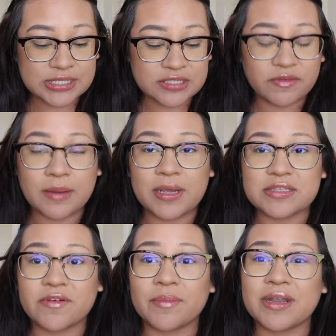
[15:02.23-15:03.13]
just find
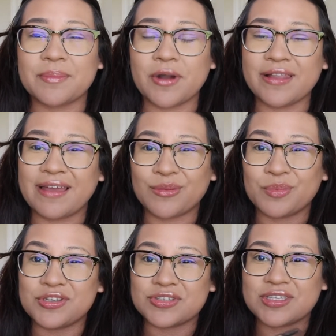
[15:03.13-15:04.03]
myself I'm gonna probably have
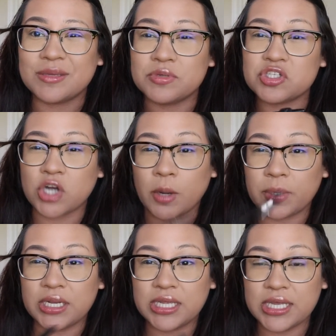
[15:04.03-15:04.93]
to just keep
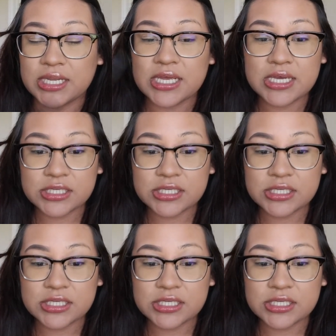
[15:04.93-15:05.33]
sharpening it